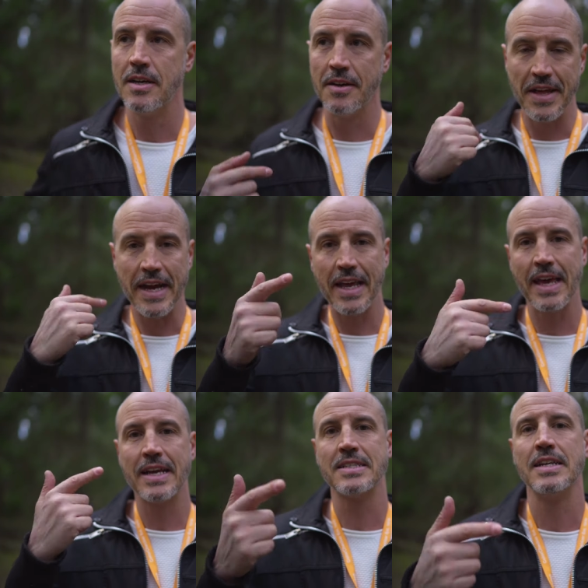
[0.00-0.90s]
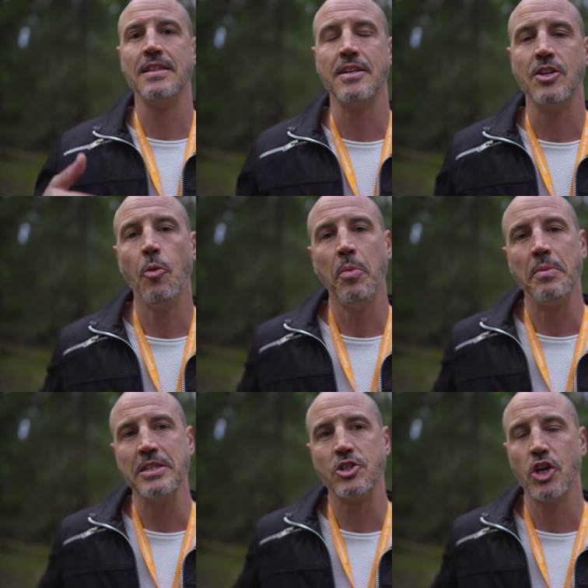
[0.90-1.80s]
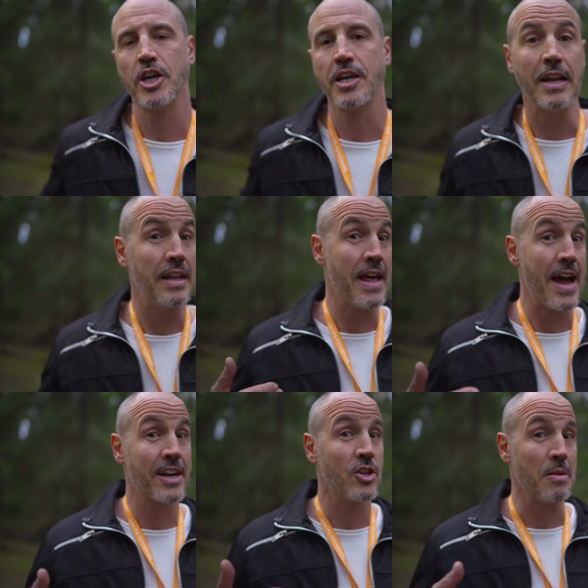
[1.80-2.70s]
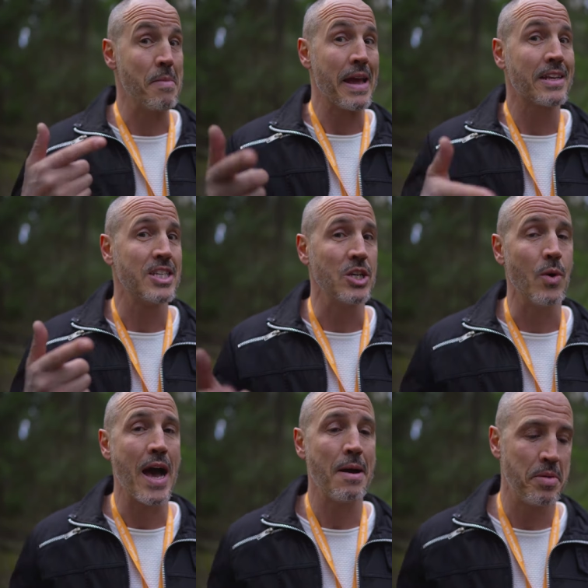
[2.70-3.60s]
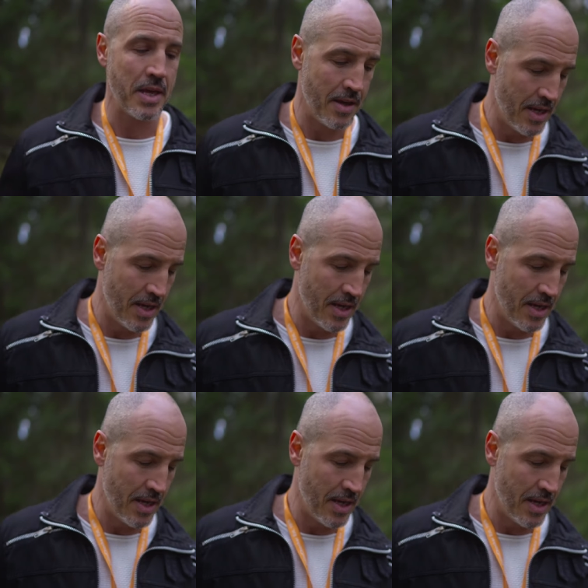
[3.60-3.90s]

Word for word: That kicks in the dopamine circuit and that actually makes you happy.